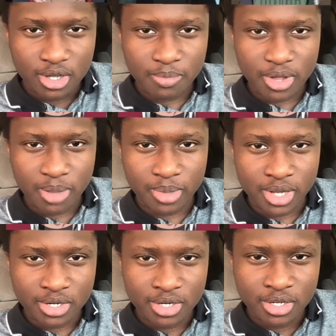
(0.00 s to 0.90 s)
Come on,
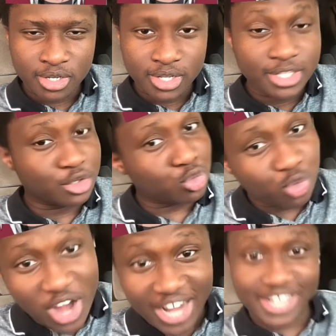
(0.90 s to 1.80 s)
man.
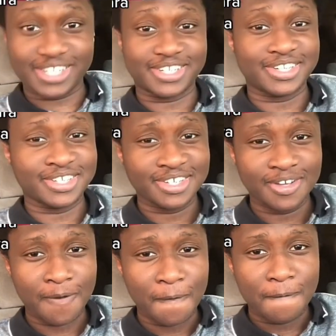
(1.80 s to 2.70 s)
Jiraiya.
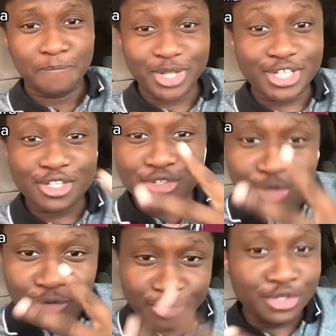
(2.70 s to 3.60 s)
This is a
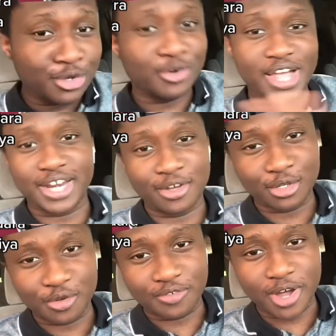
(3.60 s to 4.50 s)
two for two right now
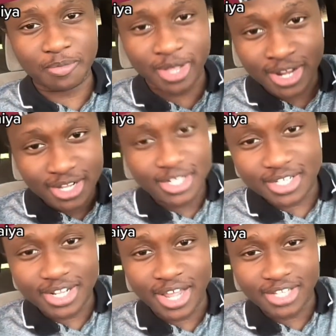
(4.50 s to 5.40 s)
so far, man. This
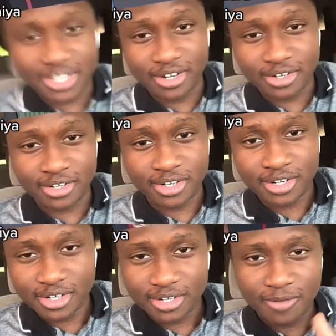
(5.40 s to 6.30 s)
is the last character.
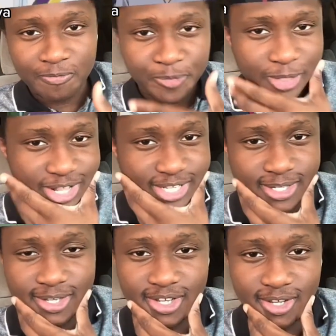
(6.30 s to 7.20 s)
Let's
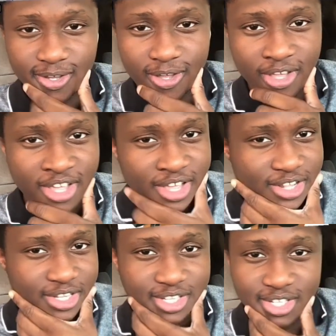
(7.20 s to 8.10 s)
see.
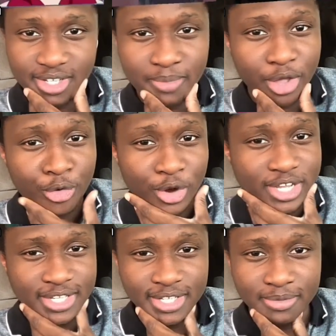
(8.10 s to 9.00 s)
Let's see somebody
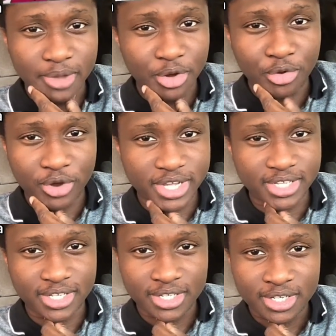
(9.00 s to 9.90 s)
crazy. Somebody
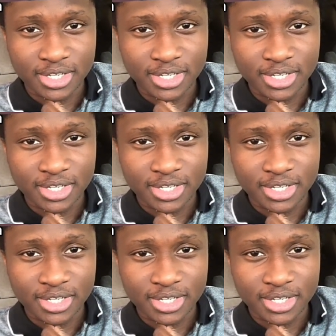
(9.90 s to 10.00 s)
crazy.